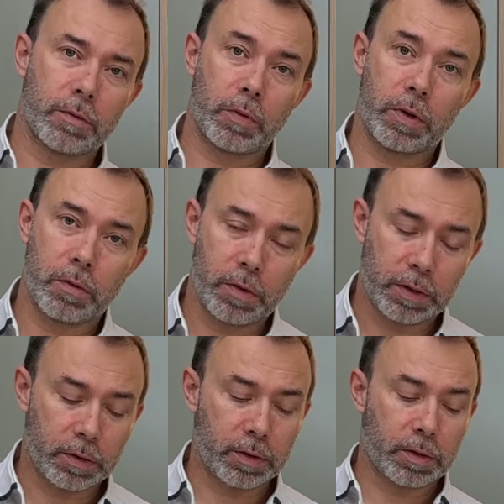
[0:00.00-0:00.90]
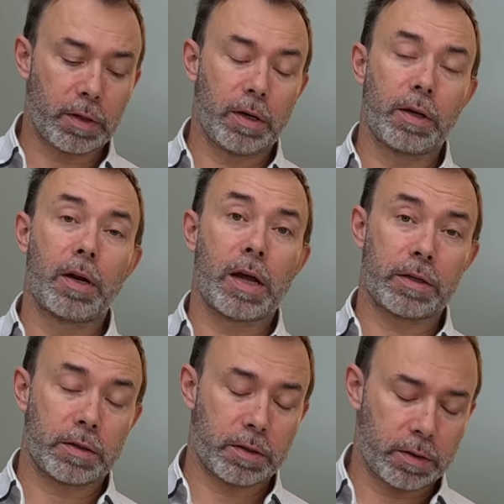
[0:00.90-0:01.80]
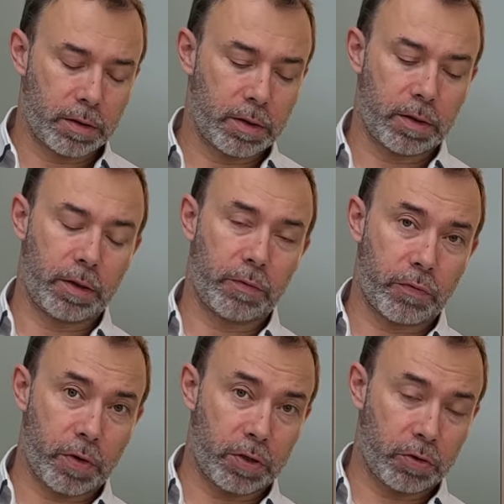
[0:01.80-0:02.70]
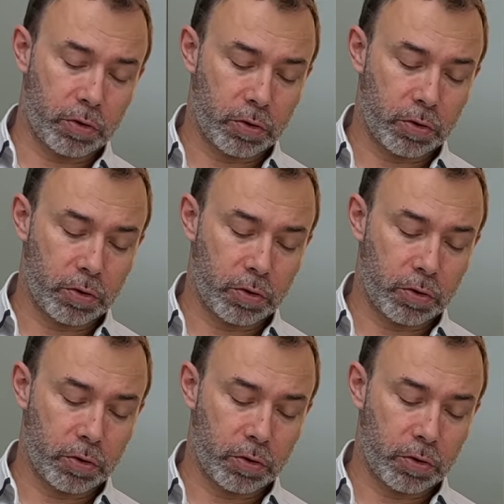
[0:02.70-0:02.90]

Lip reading: We call it till glace in French,